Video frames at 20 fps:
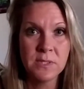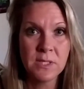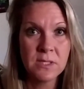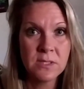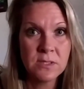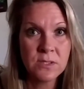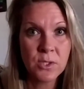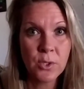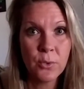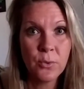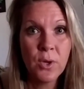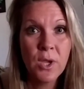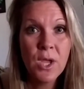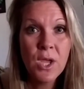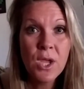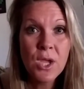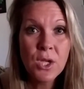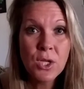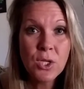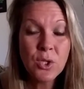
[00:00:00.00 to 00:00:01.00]
And so
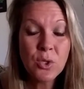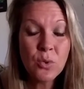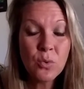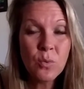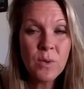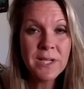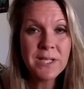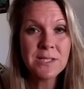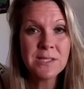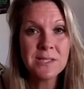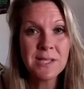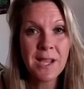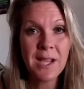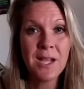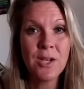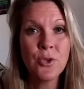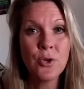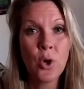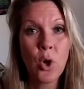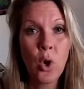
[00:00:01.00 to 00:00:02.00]
you want to stay
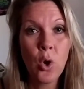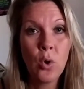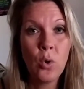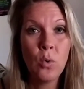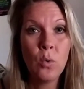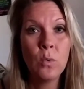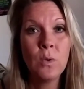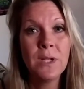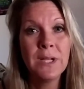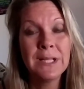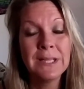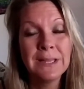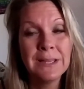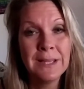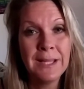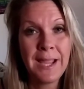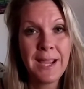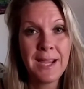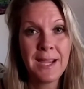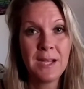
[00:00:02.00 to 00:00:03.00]
in your own
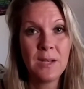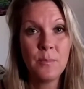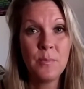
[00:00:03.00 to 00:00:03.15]
lane,